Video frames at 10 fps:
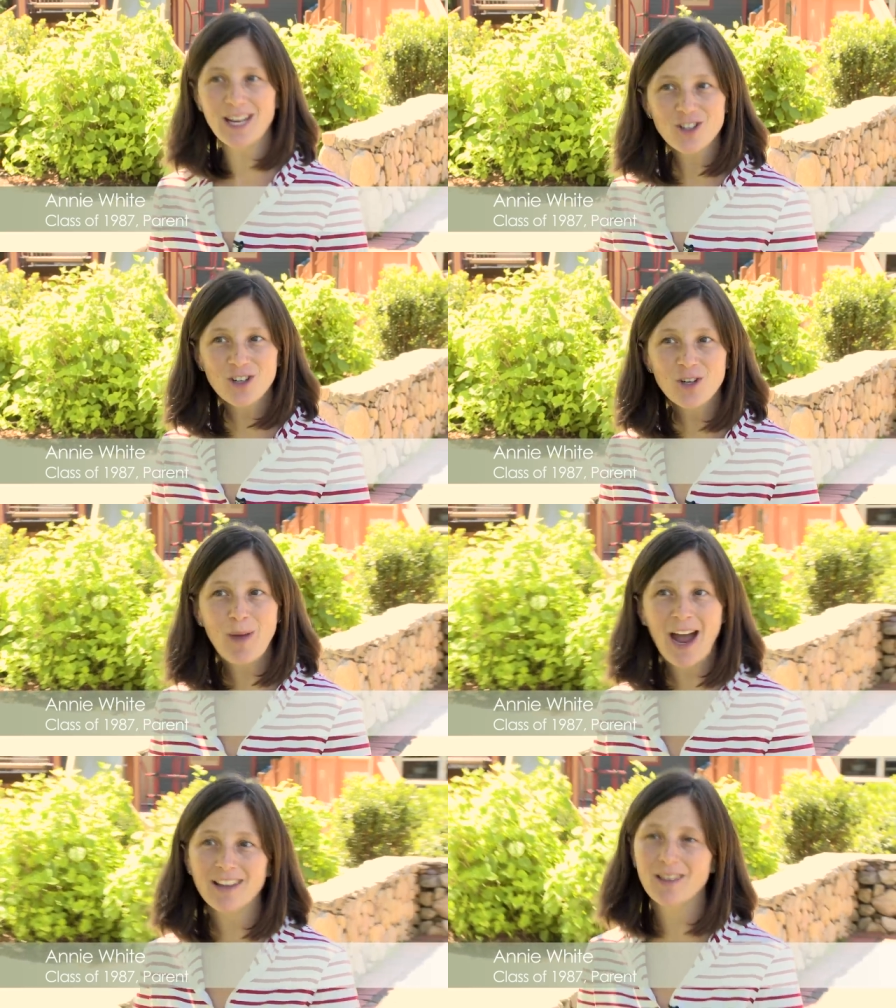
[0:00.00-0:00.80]
make sure you
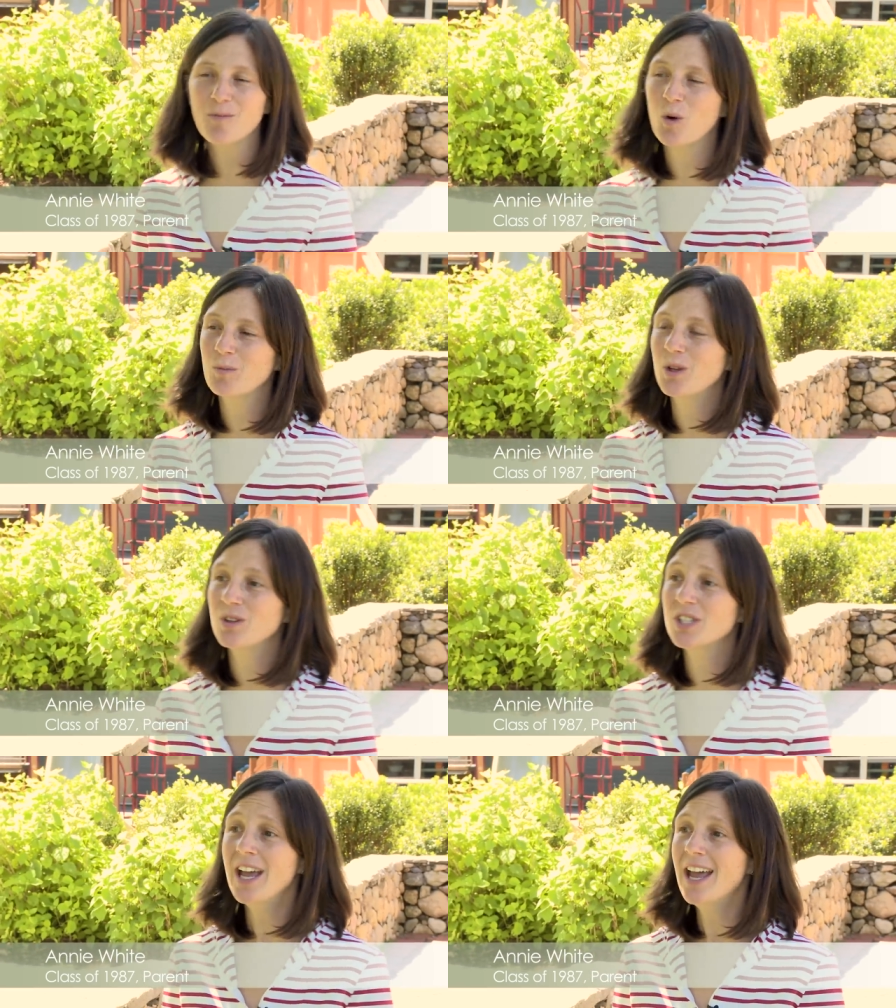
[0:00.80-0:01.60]
pack them warm
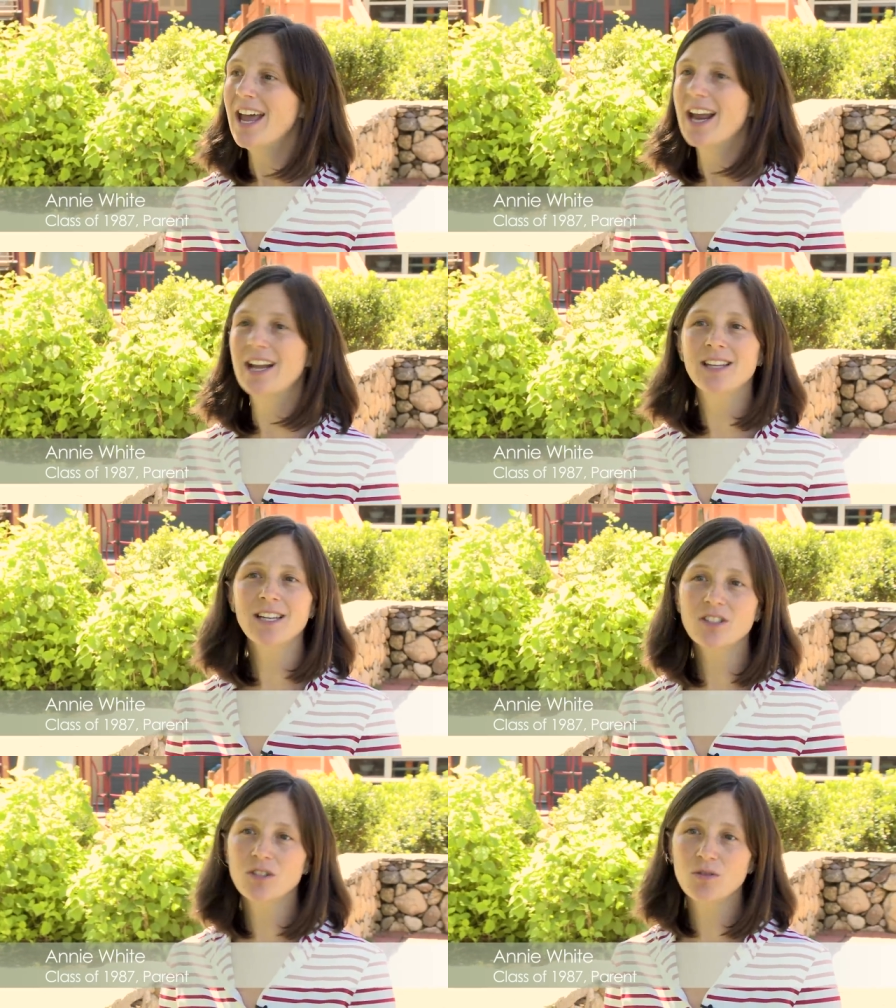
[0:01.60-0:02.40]
clothes. And I
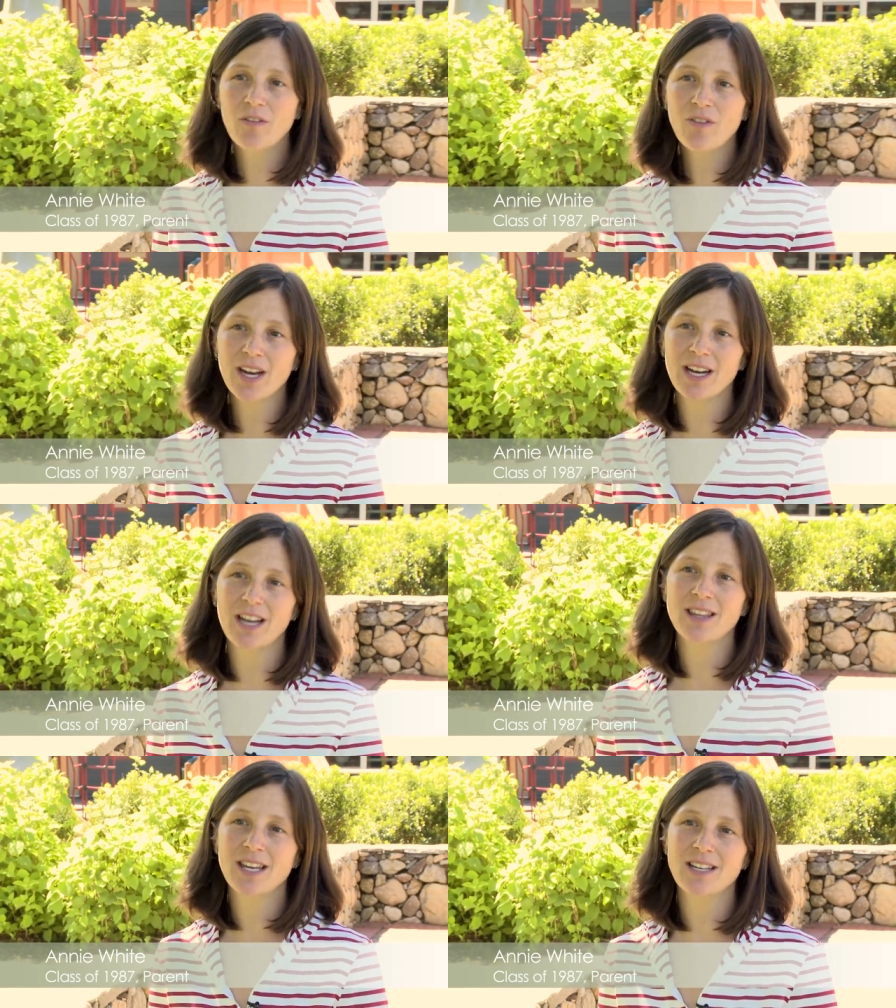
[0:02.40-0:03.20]
think it's terrific, and
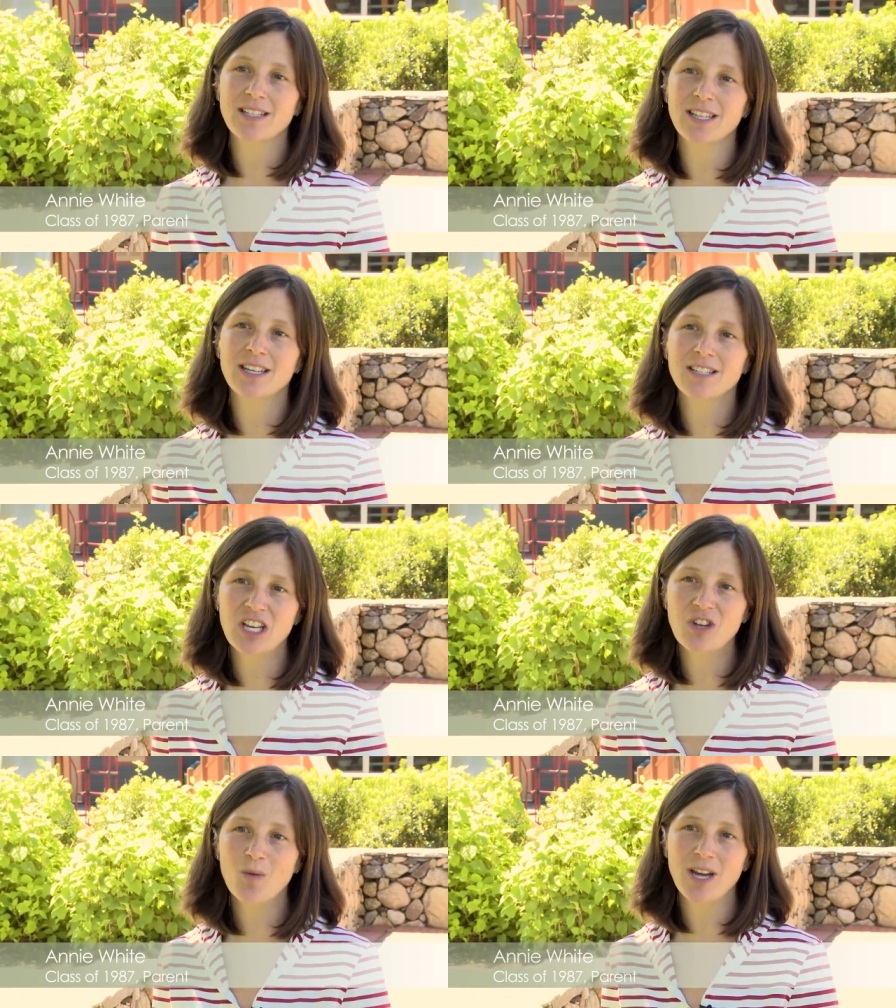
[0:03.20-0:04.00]
I think it's a
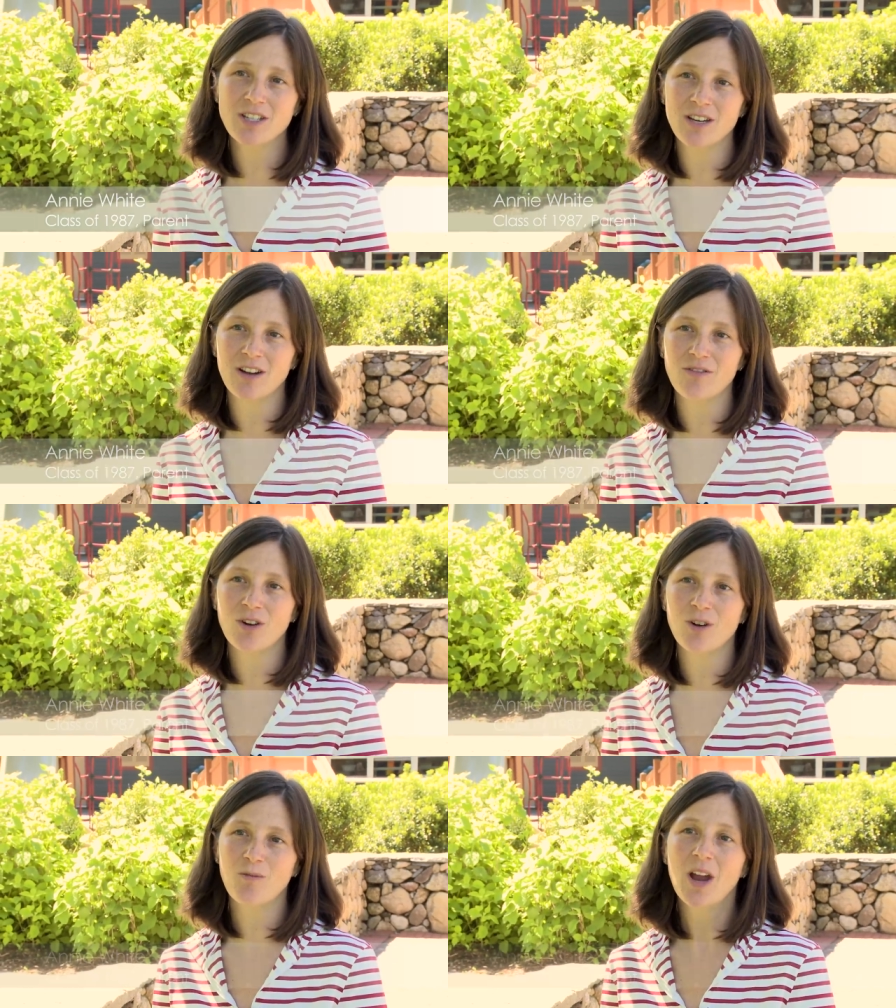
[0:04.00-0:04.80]
continuation of
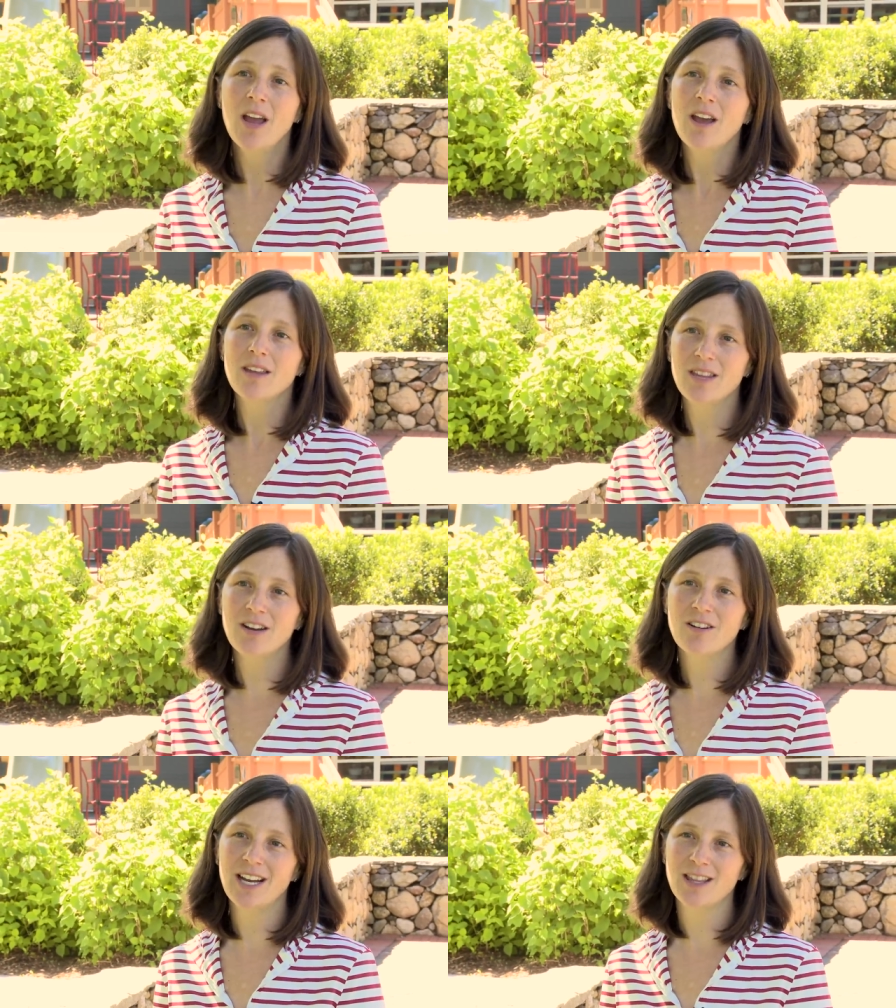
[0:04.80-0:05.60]
her
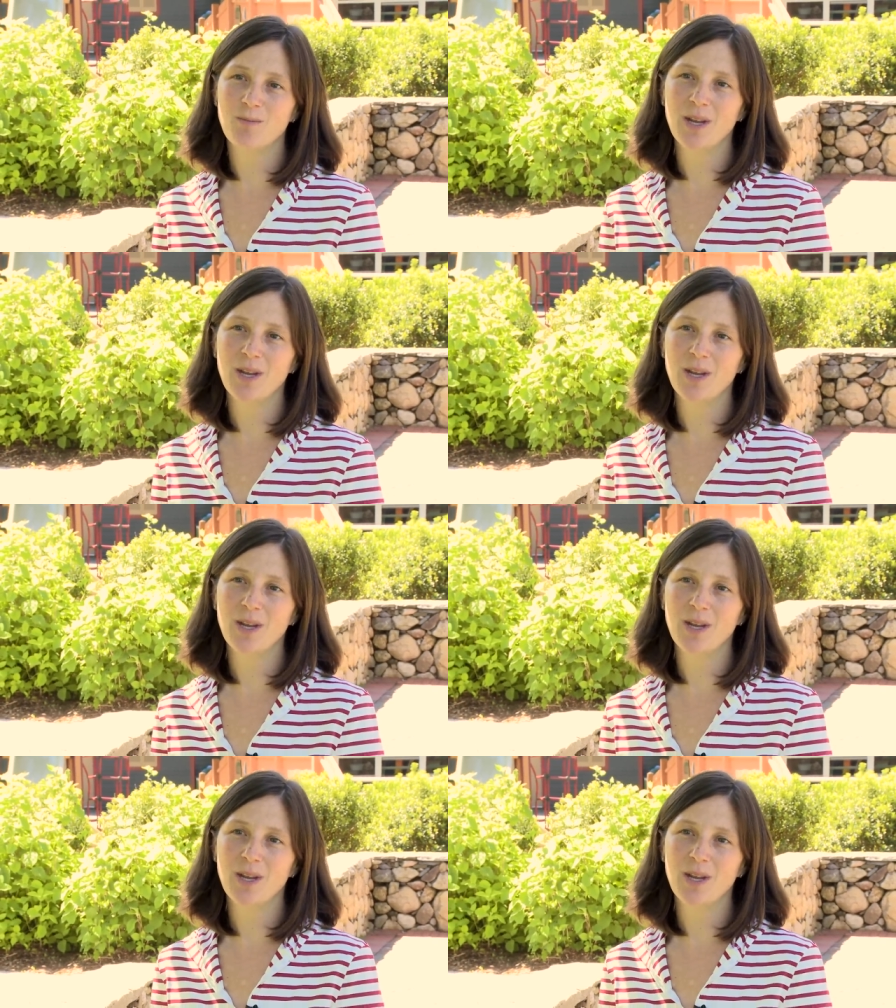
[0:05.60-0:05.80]
theory at the